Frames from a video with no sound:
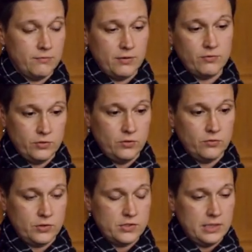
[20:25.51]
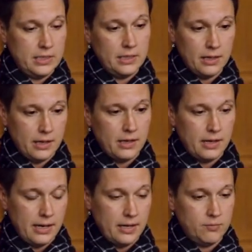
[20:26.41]
Fairfield University
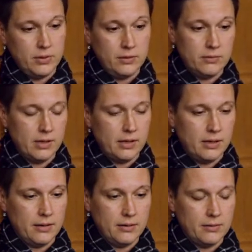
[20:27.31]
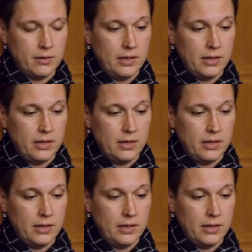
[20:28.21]
uh, had been uh,